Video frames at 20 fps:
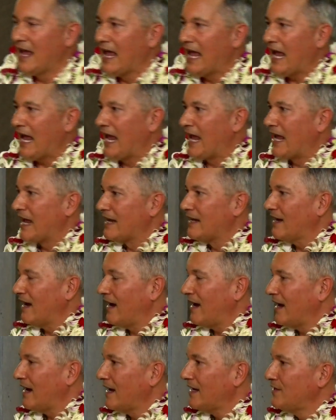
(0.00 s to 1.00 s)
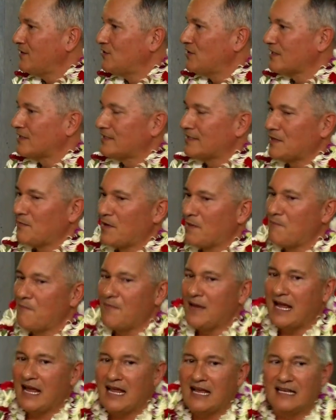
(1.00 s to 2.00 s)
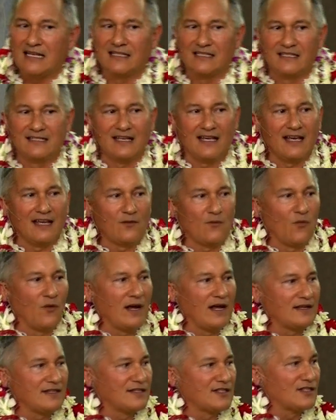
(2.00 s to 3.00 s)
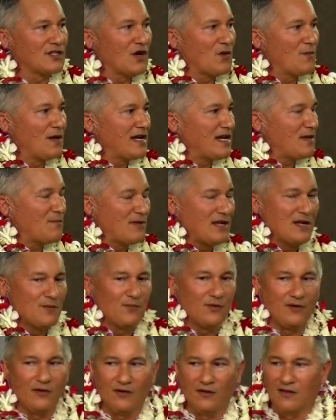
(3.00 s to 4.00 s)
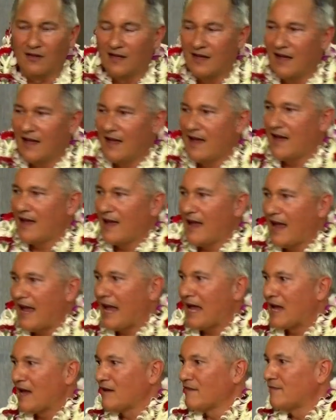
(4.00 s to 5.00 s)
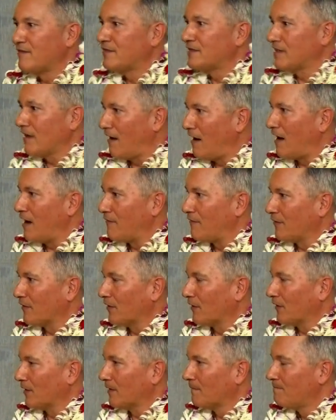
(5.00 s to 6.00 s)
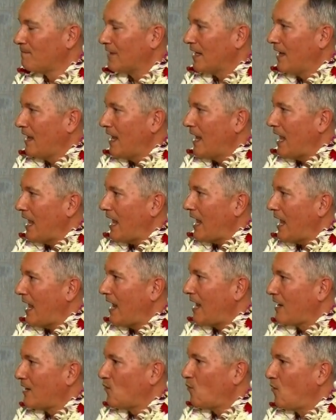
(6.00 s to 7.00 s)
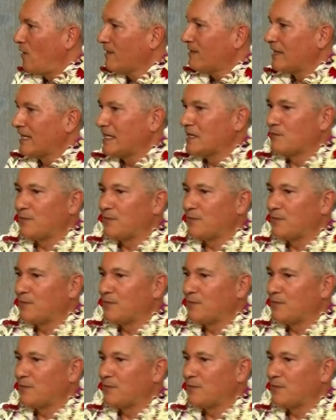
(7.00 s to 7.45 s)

And I just am amazed at what so many people have to offer. And one thing in